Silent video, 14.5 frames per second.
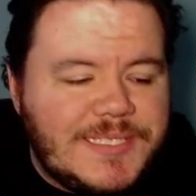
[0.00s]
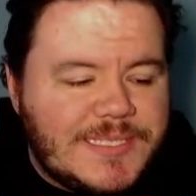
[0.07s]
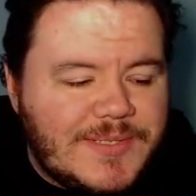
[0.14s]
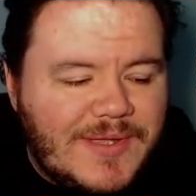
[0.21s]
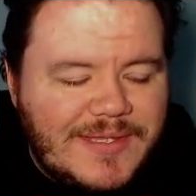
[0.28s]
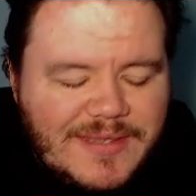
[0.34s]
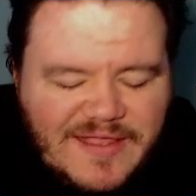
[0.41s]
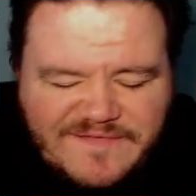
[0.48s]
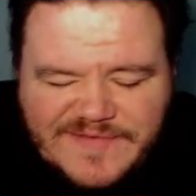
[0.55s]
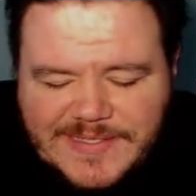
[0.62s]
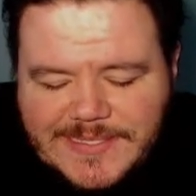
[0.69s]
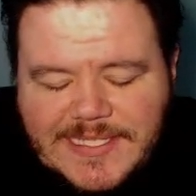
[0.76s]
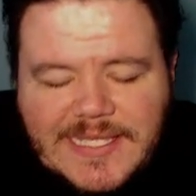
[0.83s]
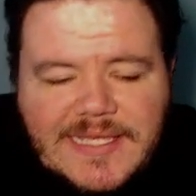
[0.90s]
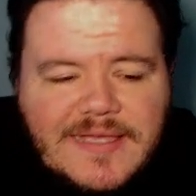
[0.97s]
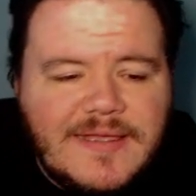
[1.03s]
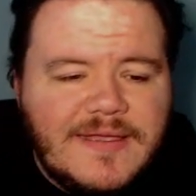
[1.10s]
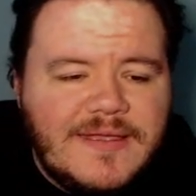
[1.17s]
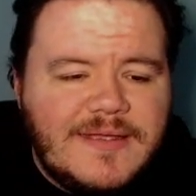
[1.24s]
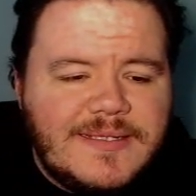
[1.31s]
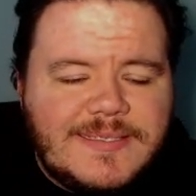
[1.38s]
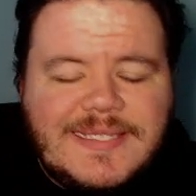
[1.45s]
So I'd love to see
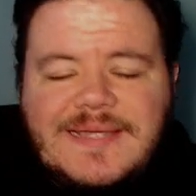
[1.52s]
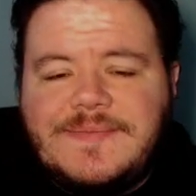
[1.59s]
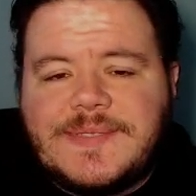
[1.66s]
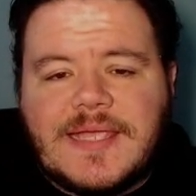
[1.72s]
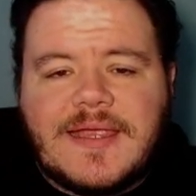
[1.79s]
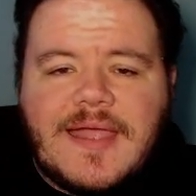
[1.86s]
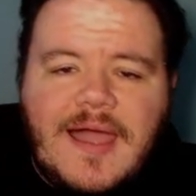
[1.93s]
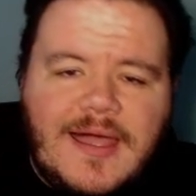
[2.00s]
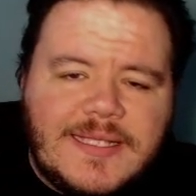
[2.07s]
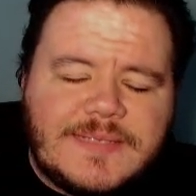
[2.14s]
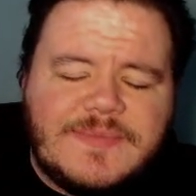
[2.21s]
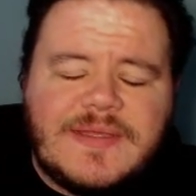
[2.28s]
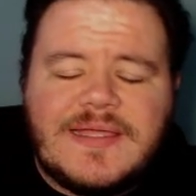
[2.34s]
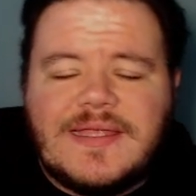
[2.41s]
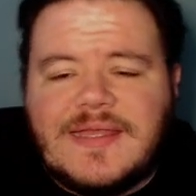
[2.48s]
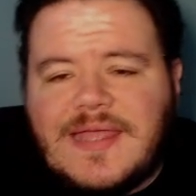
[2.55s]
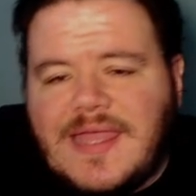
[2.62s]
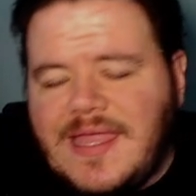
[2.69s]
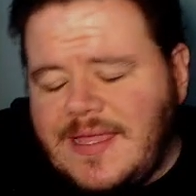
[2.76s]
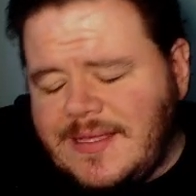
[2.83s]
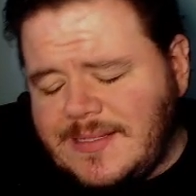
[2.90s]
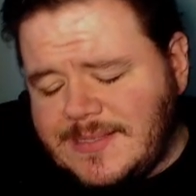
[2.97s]
teams like Cosmic and
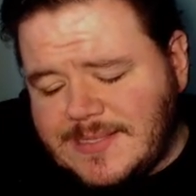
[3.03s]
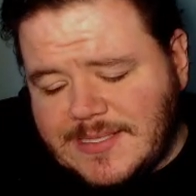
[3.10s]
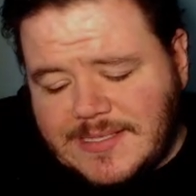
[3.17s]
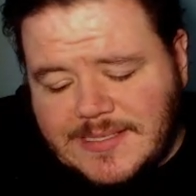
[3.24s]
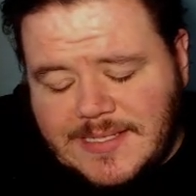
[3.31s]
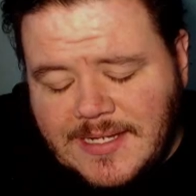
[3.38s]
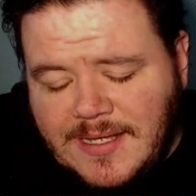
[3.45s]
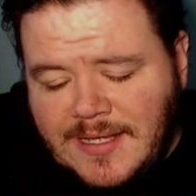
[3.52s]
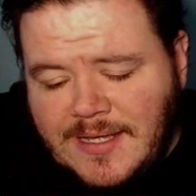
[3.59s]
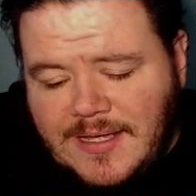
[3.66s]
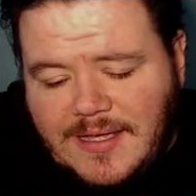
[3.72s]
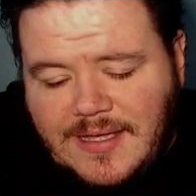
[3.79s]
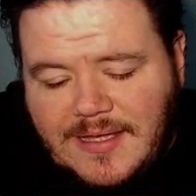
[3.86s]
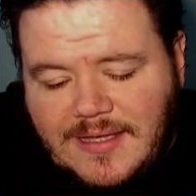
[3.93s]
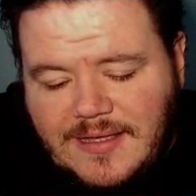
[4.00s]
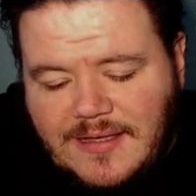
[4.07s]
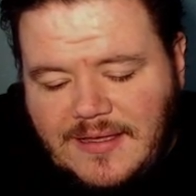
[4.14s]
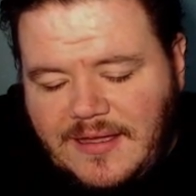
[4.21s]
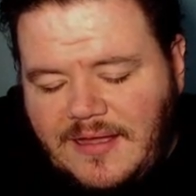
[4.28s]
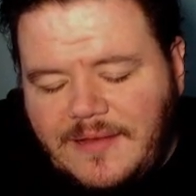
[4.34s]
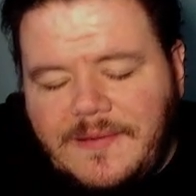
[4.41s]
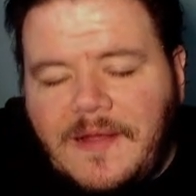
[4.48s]
Kings and
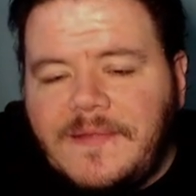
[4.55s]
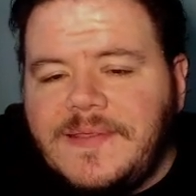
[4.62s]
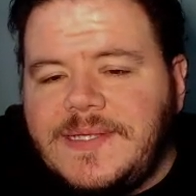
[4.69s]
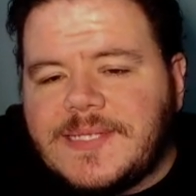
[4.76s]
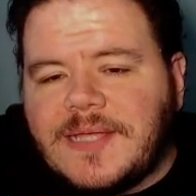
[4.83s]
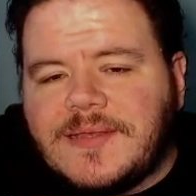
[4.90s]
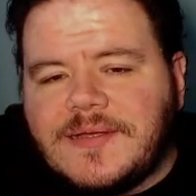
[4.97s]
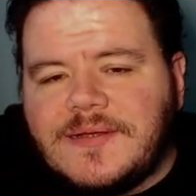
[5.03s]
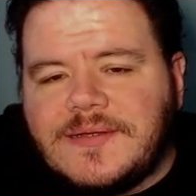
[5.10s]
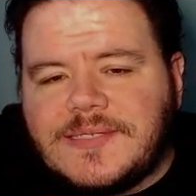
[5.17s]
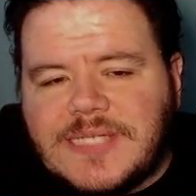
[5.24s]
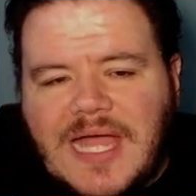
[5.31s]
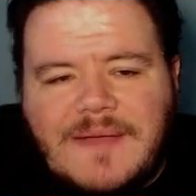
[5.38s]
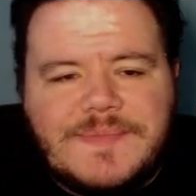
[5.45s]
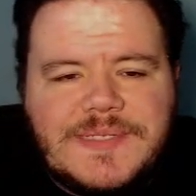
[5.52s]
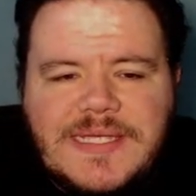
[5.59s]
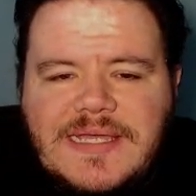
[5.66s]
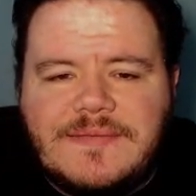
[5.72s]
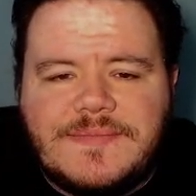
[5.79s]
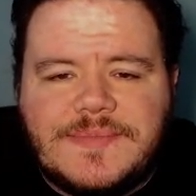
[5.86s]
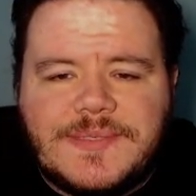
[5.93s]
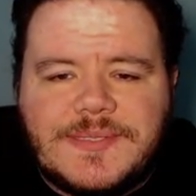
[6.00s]
all these other top
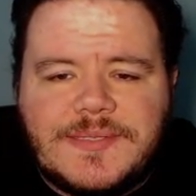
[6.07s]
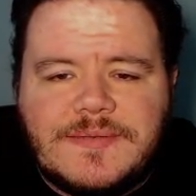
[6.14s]
teams.